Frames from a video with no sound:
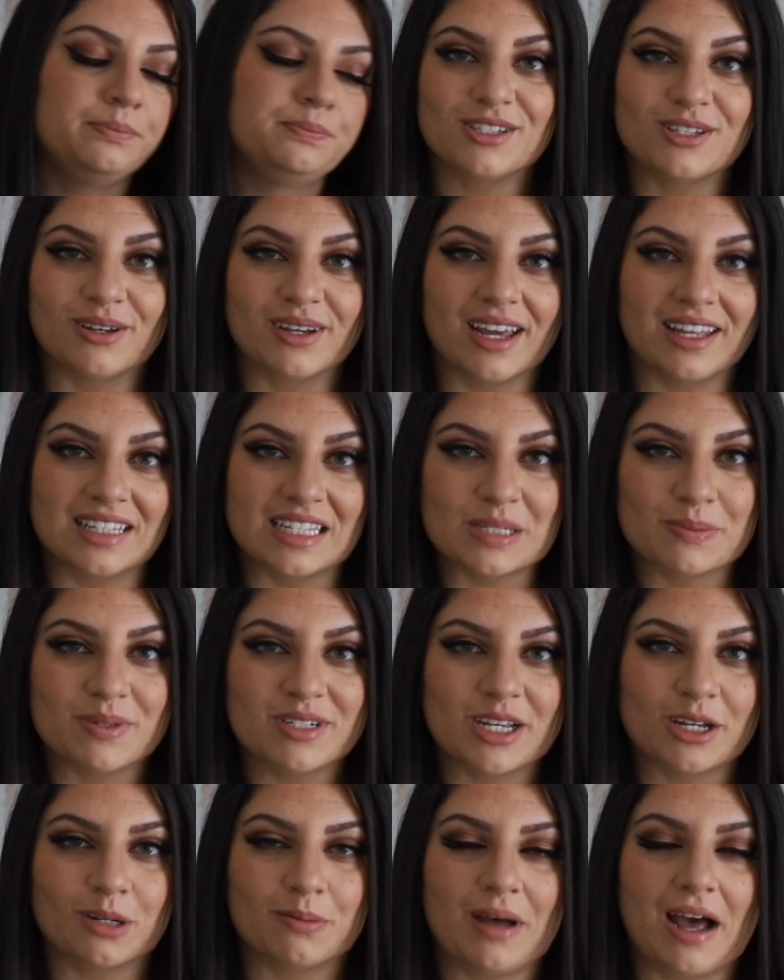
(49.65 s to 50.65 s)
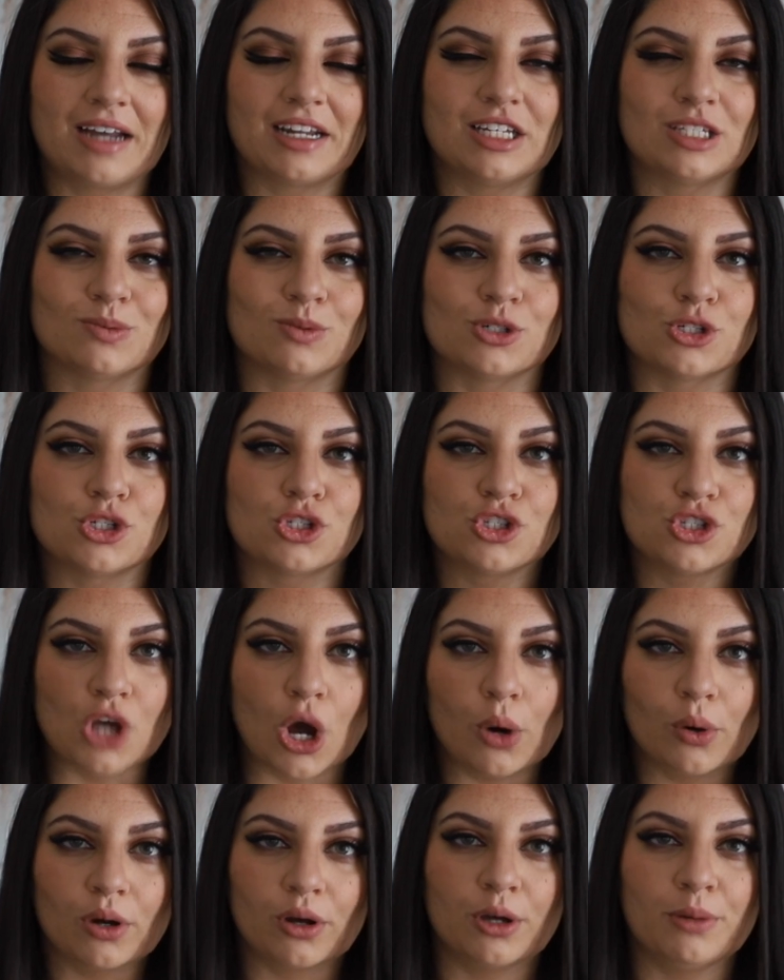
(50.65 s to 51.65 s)
So yeah, these potato patties were
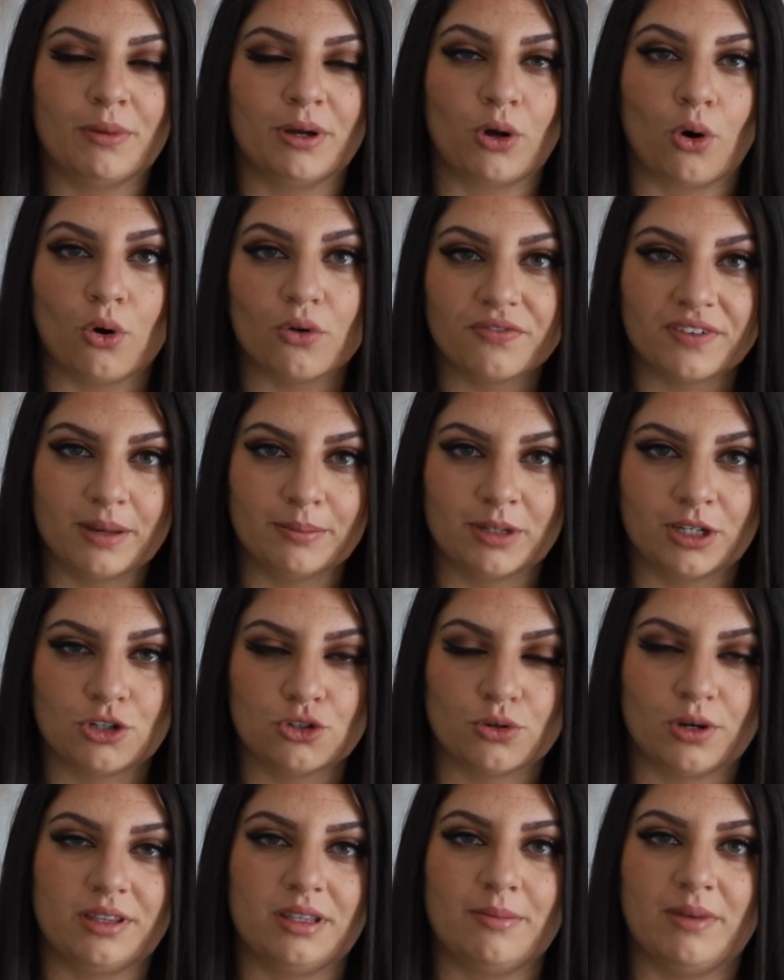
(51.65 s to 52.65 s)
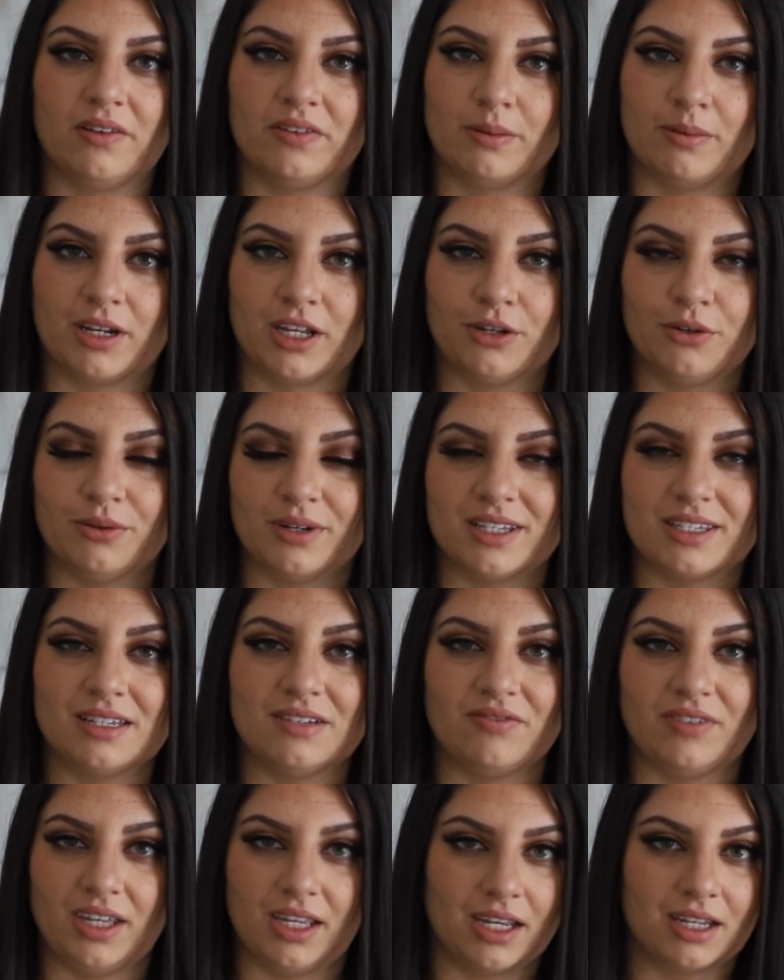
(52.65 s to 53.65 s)
so good. My whole family enjoyed them, everybody who
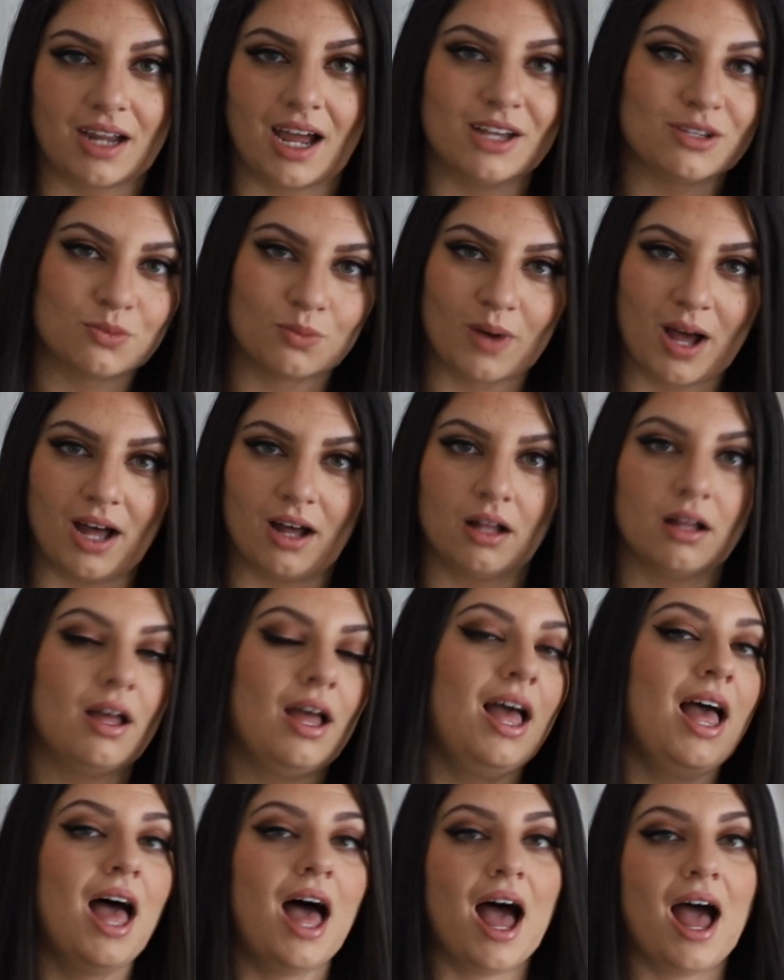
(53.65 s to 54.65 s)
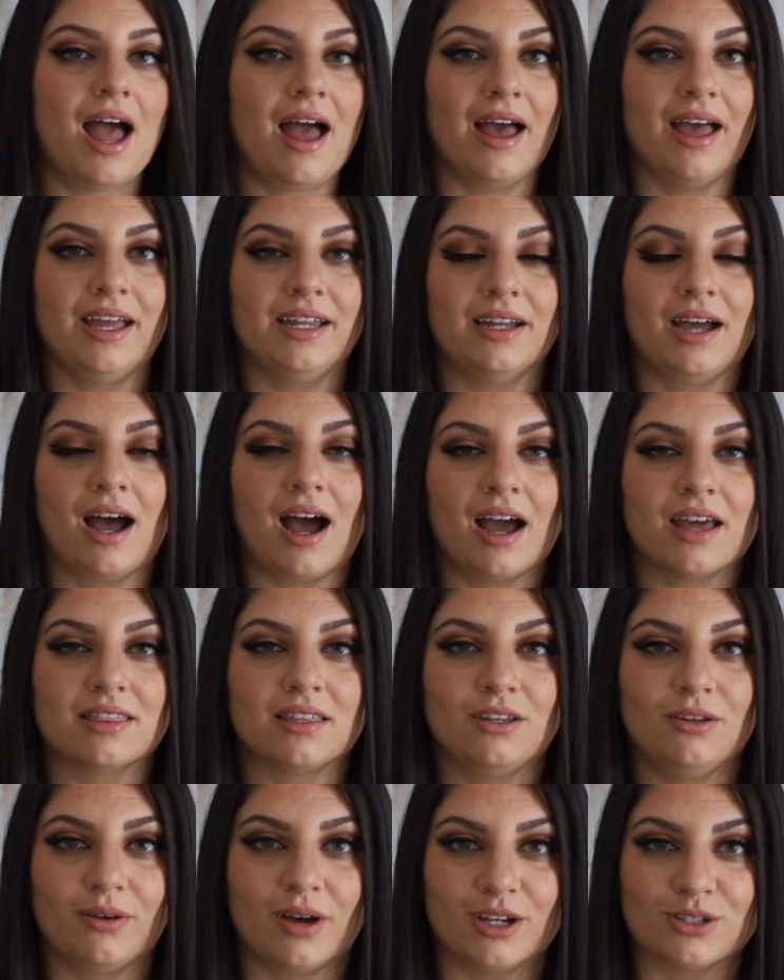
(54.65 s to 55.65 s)
isn't vegan as well, and I
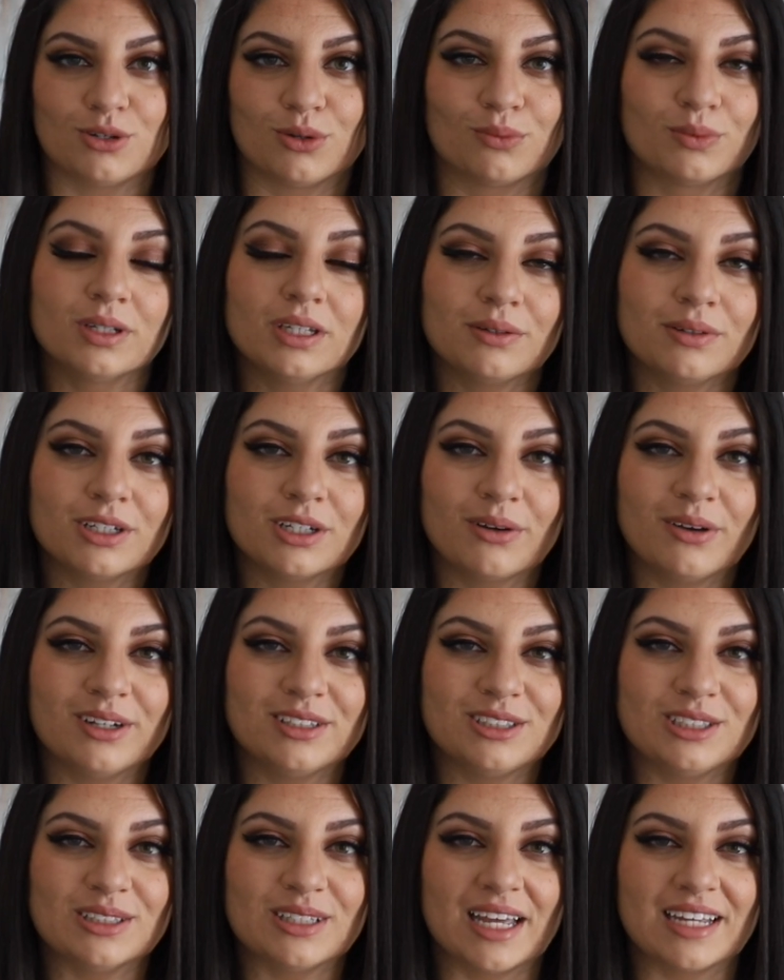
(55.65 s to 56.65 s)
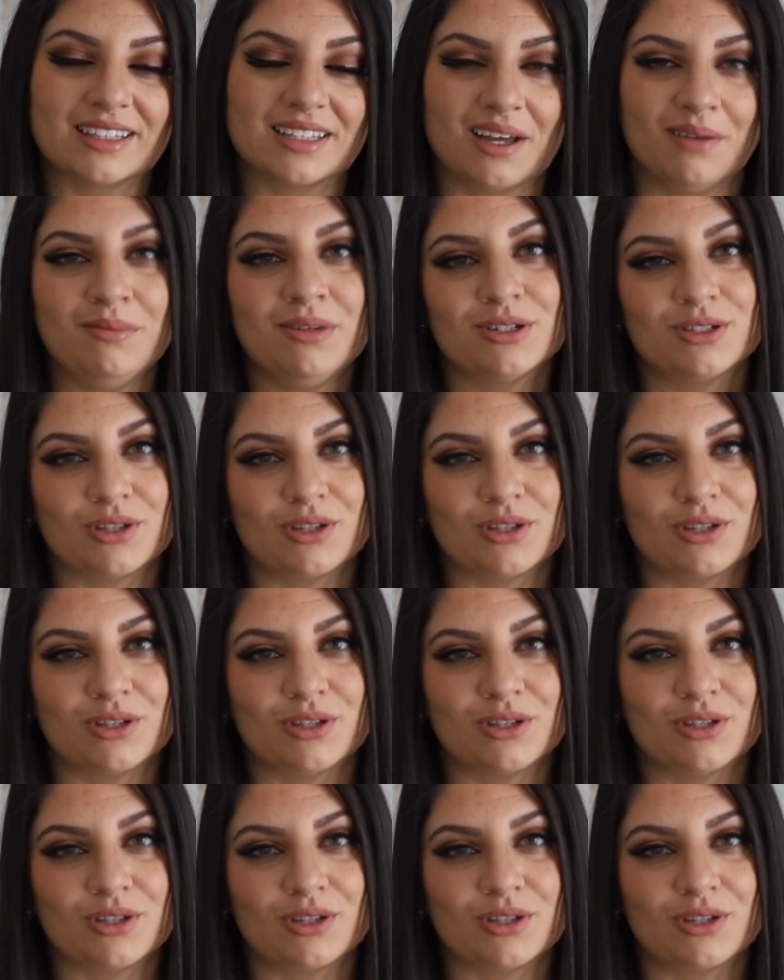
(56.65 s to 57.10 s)
think you guys are really really going to like them.